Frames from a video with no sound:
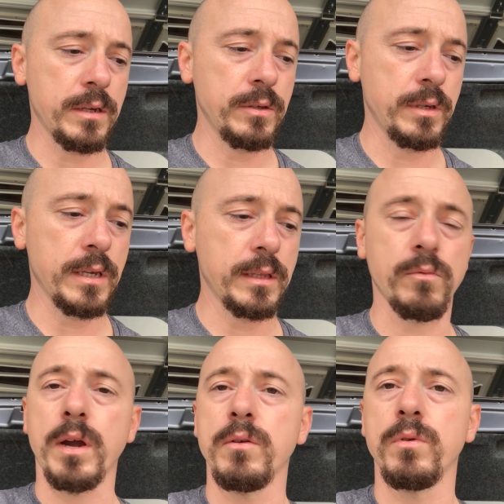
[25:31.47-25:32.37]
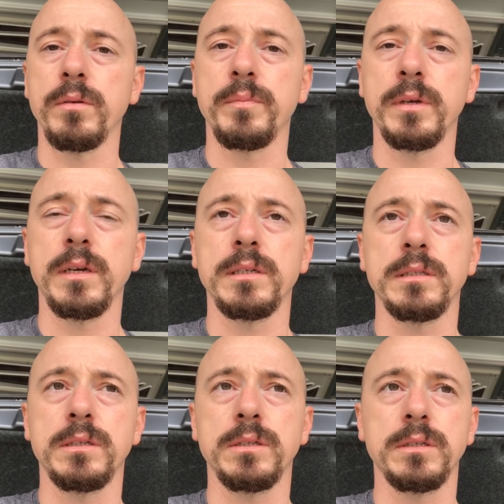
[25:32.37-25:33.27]
you get the right one, because
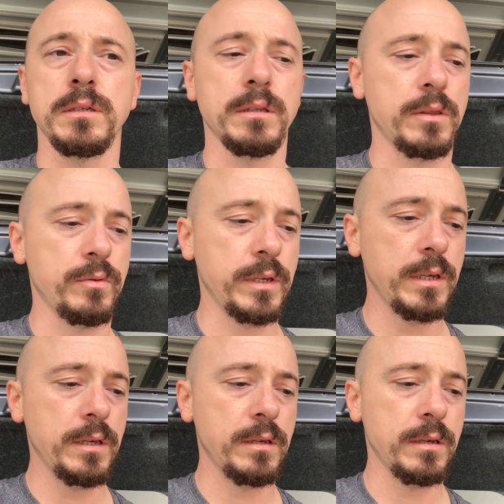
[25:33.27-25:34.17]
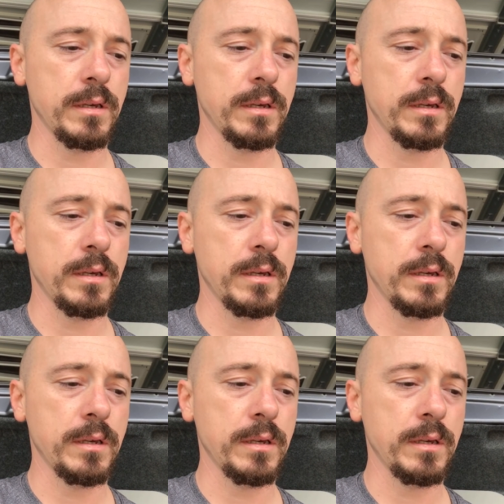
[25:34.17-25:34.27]
there's a 3